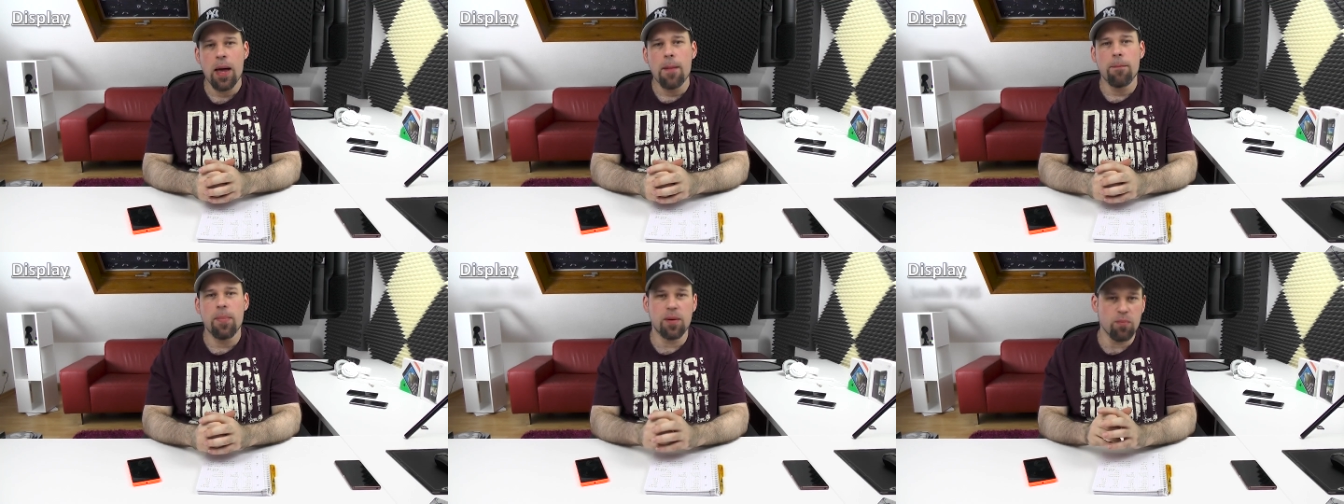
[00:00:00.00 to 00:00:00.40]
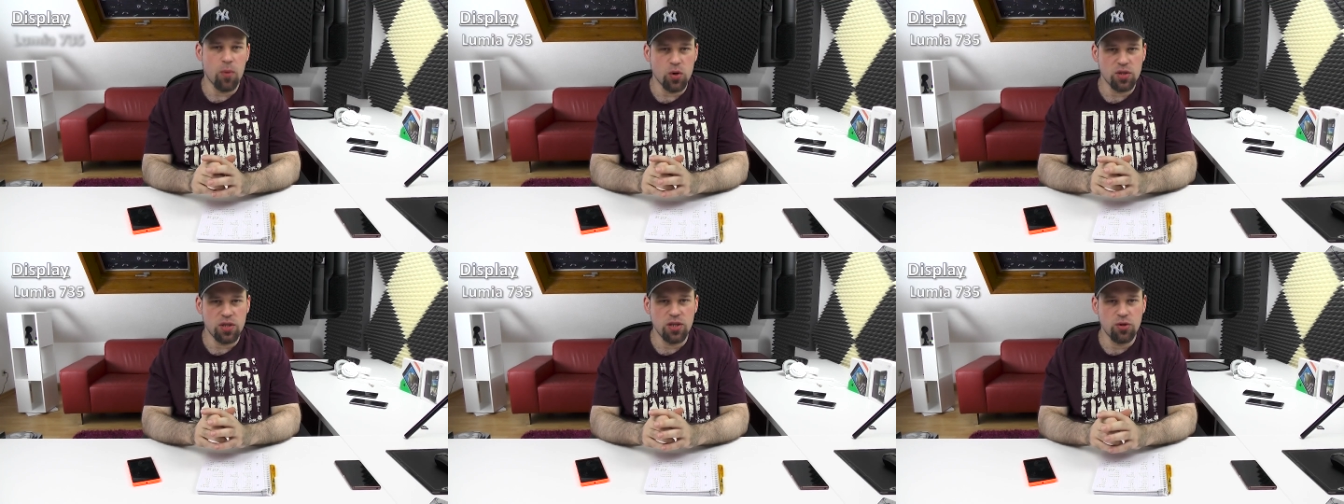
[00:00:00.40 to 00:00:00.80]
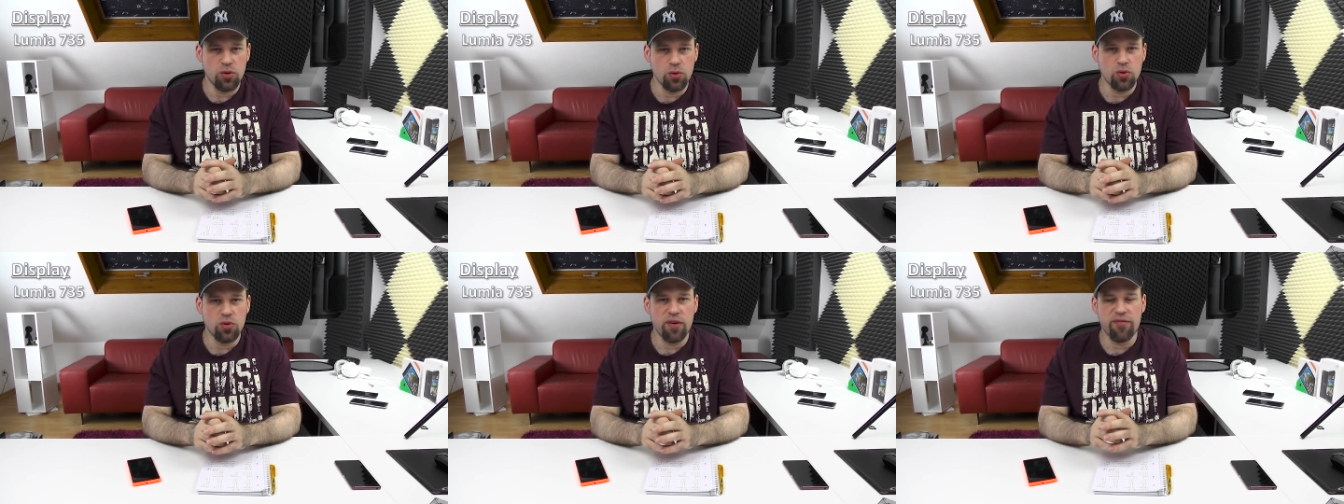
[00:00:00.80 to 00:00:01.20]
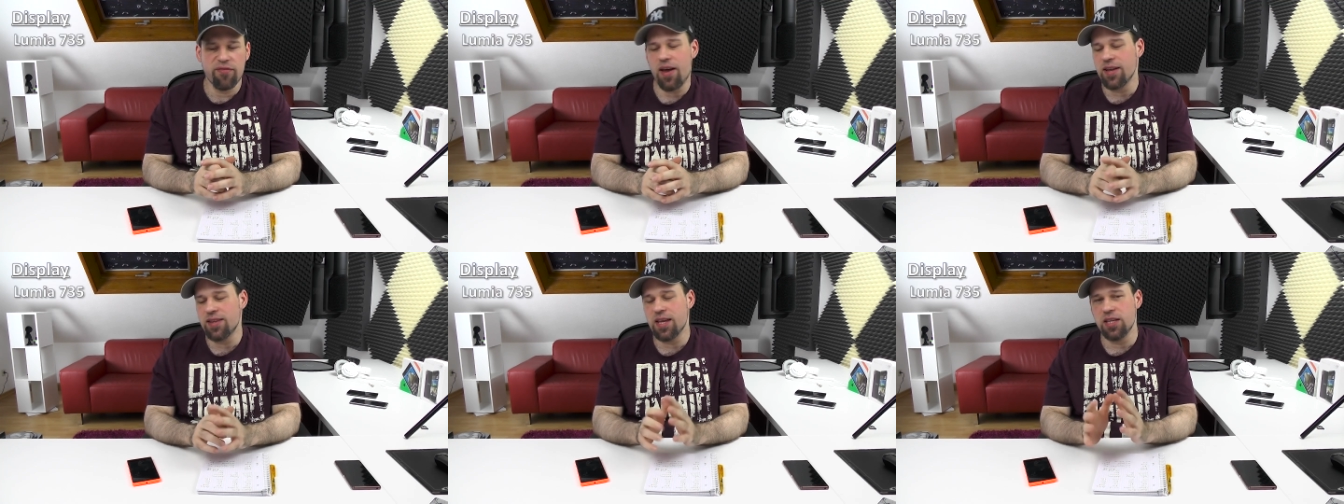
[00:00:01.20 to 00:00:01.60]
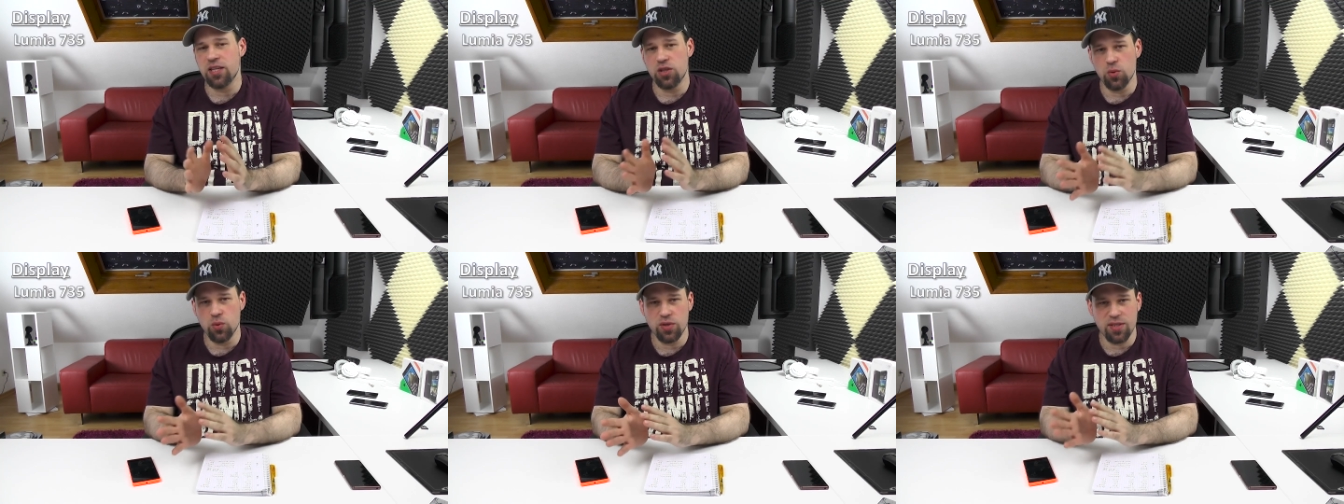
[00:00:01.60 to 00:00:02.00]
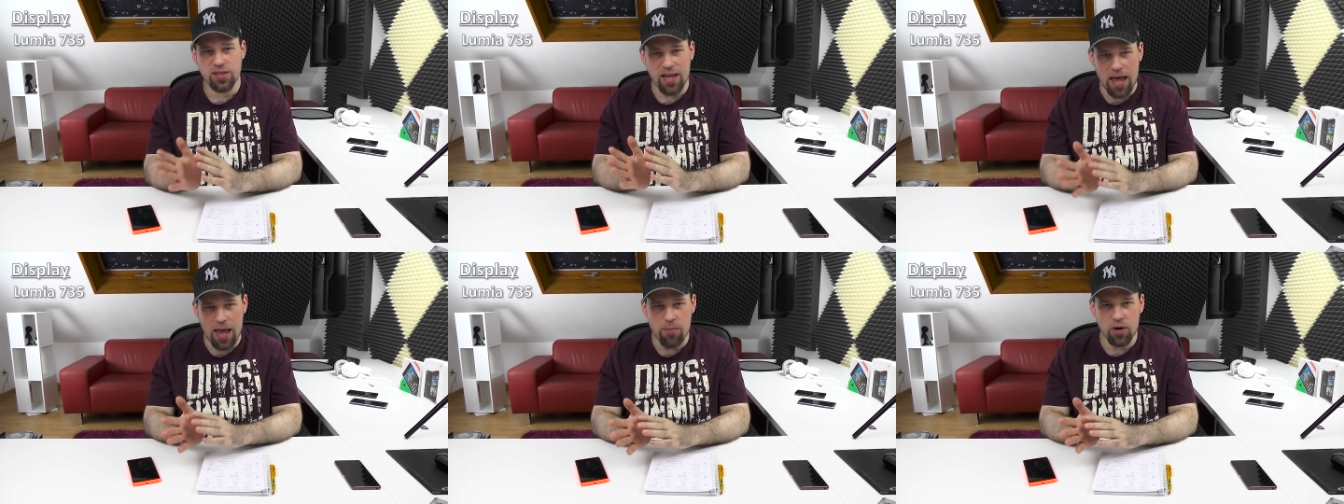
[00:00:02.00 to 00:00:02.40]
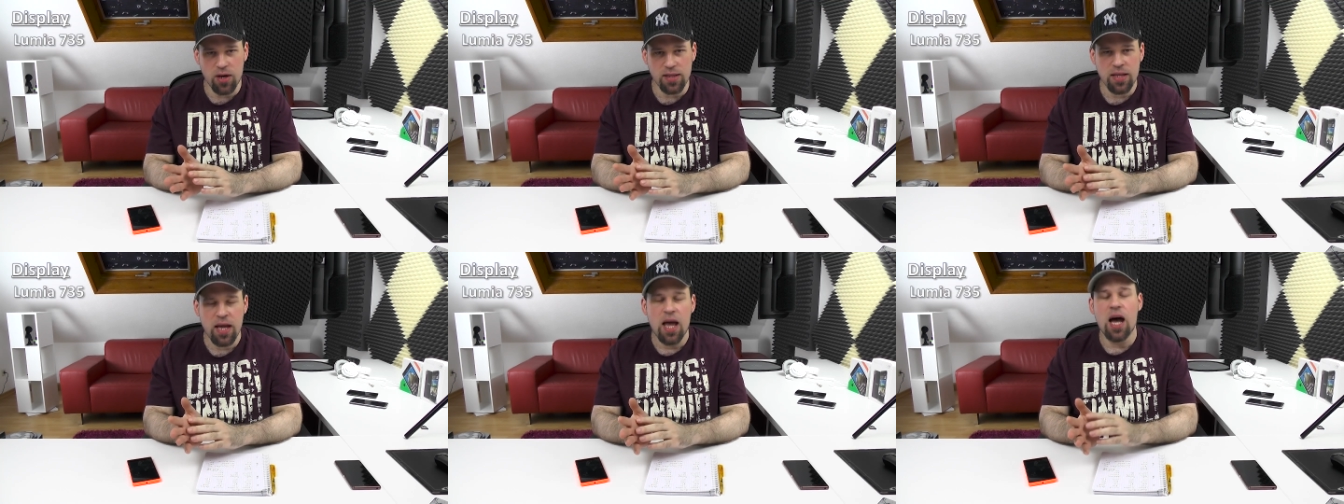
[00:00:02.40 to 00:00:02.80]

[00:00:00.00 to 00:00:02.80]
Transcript: but mostly due to the fact that it uses AMOLED.